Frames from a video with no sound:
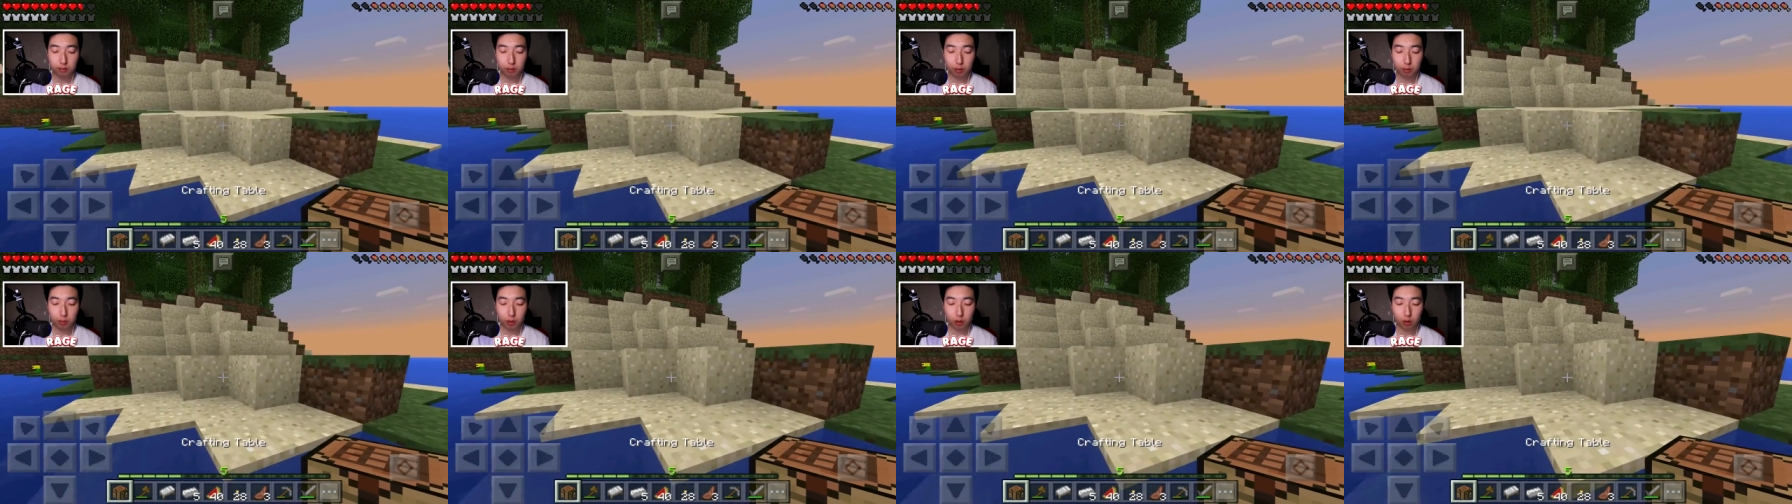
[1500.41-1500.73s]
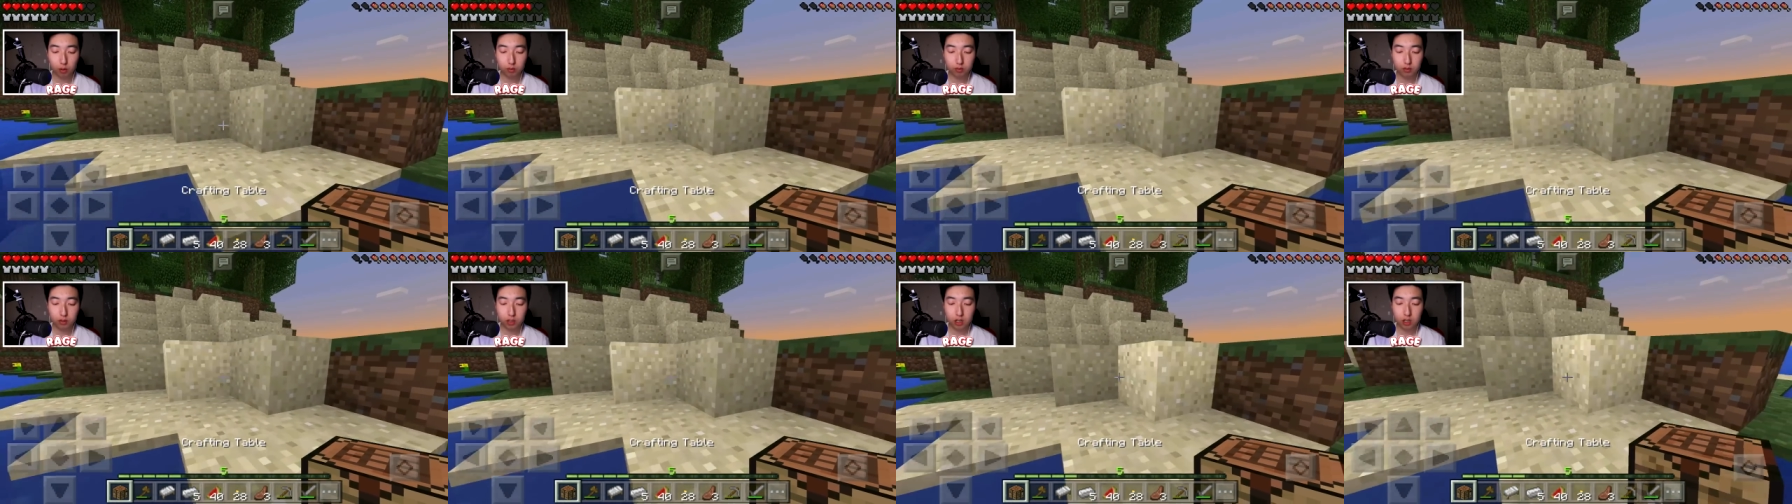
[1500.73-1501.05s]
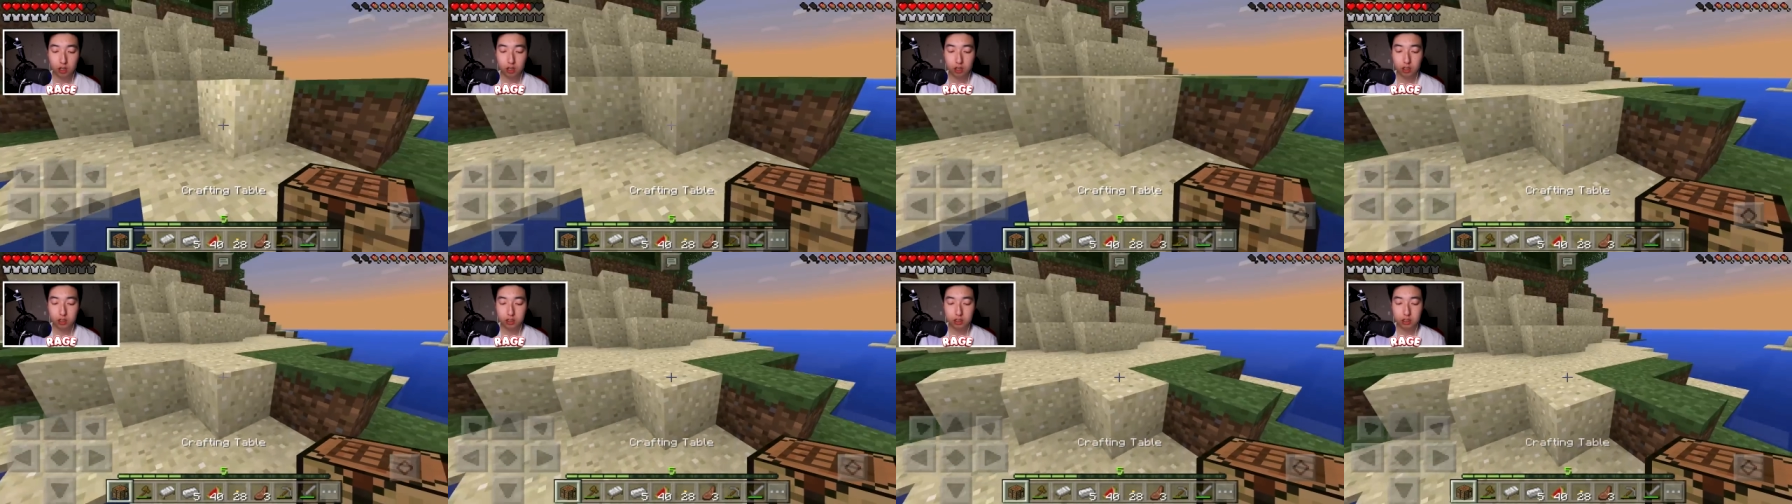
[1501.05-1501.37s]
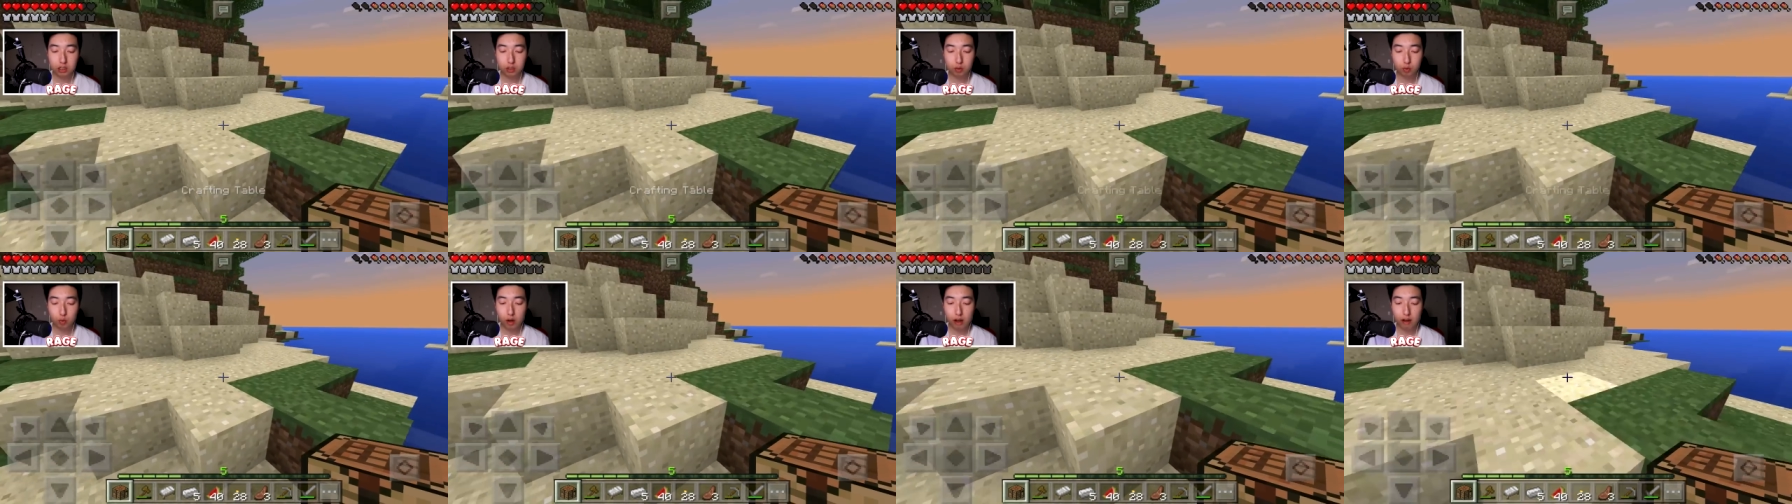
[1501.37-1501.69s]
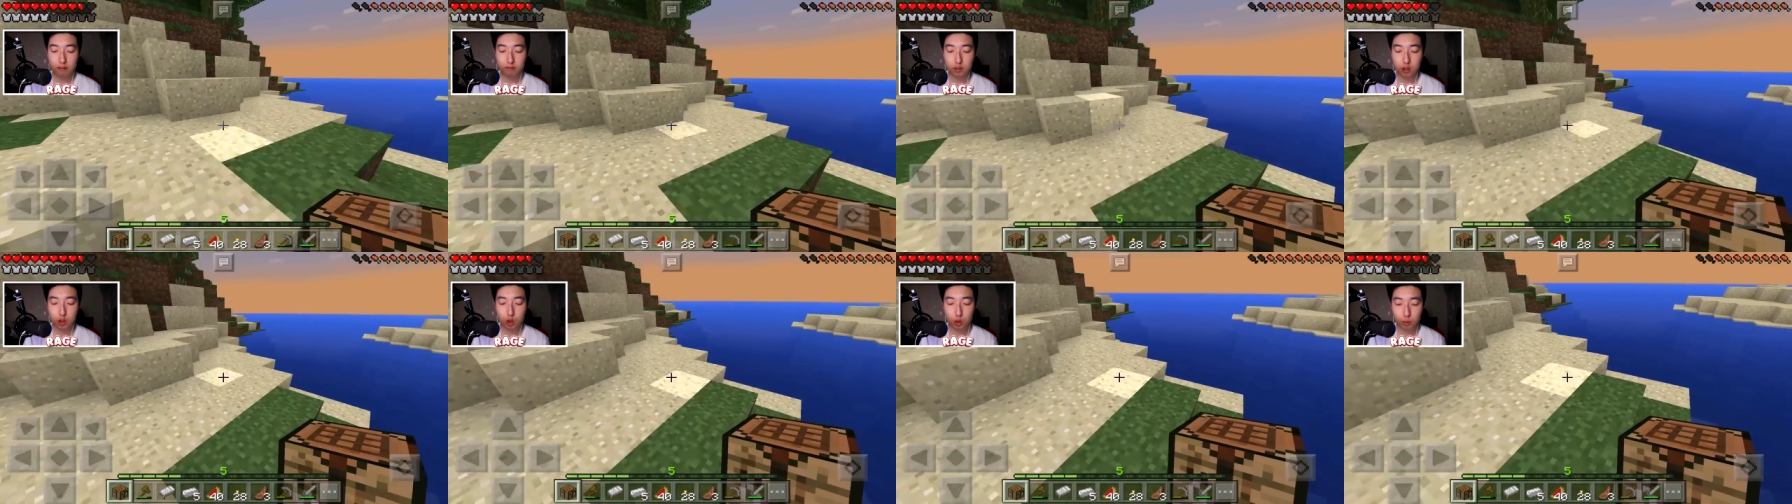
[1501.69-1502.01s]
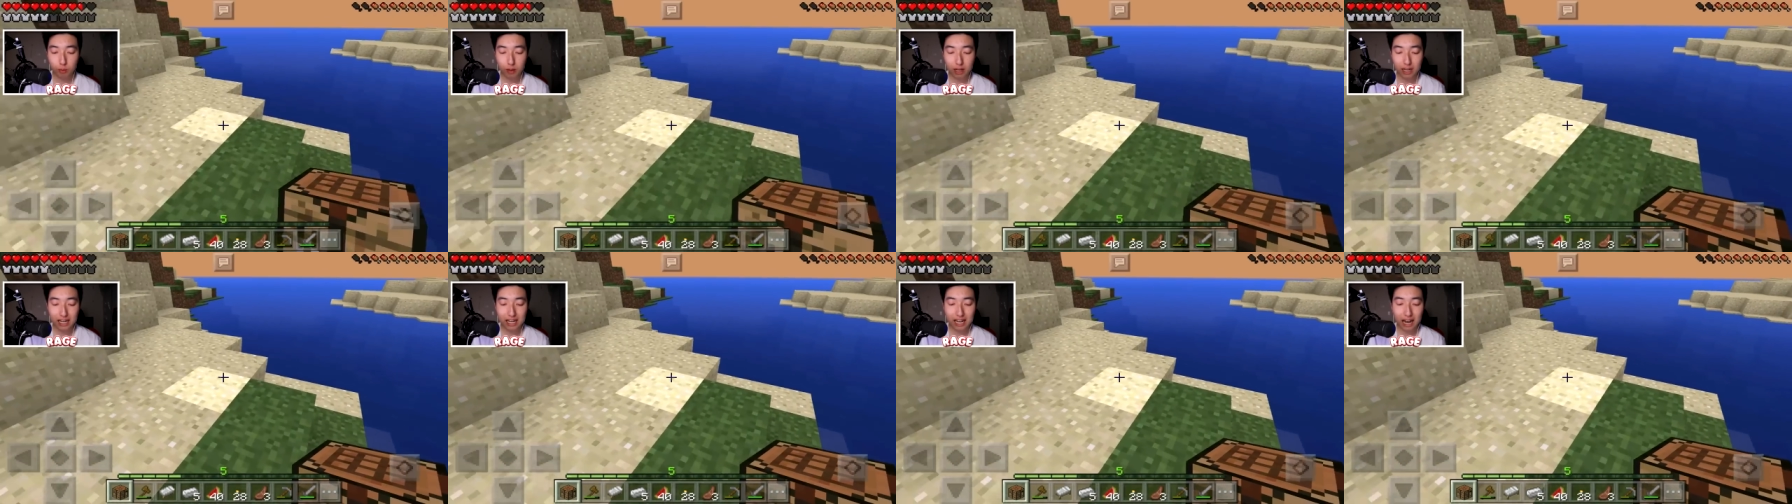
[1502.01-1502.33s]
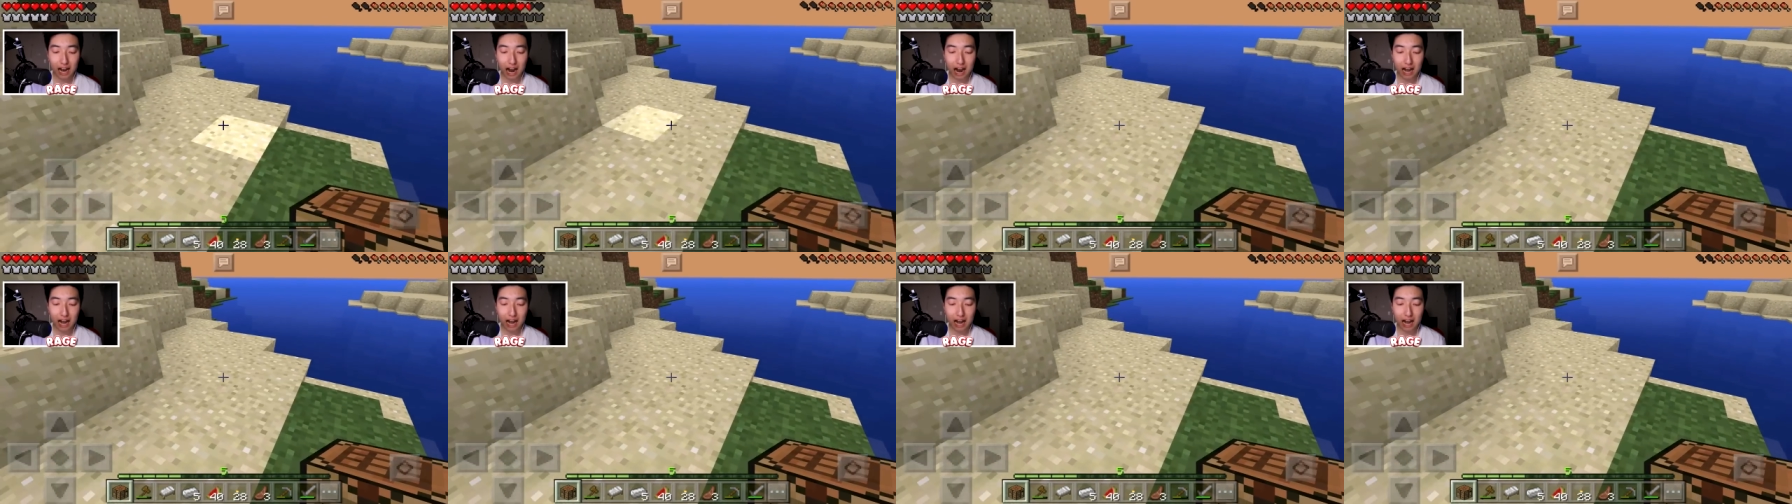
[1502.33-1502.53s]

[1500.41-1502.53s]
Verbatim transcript: up a boat. Since we have too many